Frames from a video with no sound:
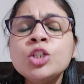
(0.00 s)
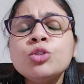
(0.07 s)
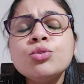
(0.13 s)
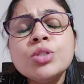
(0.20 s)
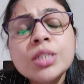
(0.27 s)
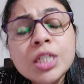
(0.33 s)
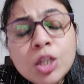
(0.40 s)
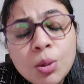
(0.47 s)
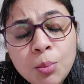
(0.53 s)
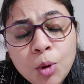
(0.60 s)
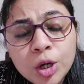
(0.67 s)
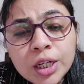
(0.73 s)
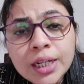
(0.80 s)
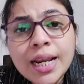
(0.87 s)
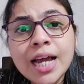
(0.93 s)
You see your
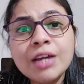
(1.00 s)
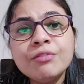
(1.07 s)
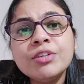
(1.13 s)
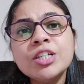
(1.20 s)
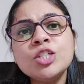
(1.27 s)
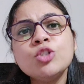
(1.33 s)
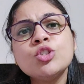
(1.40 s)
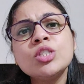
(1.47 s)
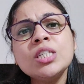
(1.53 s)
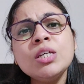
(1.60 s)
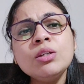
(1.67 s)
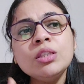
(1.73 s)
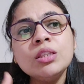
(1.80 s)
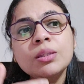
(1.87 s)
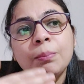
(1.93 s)
body language, you
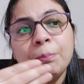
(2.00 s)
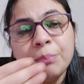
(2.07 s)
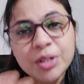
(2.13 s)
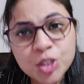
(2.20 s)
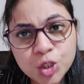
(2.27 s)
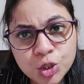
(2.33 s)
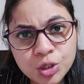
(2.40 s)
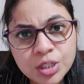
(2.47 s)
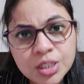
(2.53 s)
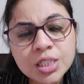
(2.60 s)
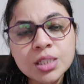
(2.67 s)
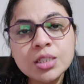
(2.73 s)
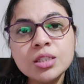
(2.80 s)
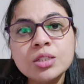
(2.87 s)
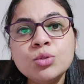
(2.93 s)
see the pitch you are
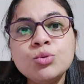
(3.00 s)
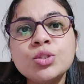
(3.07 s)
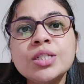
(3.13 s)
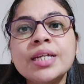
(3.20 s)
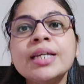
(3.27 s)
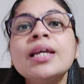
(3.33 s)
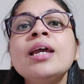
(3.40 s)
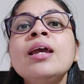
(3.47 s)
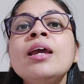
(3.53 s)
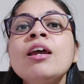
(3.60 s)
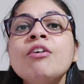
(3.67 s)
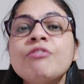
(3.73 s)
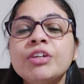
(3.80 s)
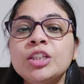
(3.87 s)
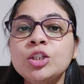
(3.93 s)
using,
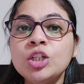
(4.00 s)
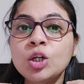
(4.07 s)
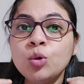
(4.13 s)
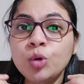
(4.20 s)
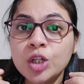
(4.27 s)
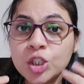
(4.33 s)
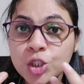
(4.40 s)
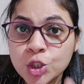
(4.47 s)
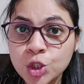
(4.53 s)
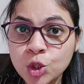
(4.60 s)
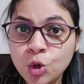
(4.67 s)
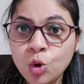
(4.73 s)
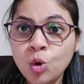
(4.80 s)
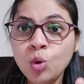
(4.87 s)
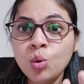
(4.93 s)
whether you're going
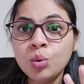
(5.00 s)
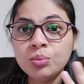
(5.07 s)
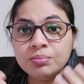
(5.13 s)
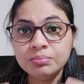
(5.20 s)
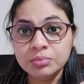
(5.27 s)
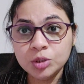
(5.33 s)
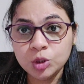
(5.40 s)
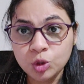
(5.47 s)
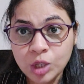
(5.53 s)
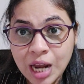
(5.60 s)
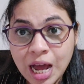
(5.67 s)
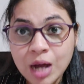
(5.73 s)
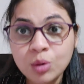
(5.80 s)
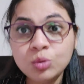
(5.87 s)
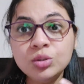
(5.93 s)
slow,
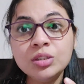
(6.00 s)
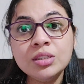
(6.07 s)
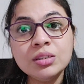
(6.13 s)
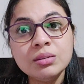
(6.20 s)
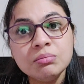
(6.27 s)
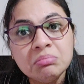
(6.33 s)
loud,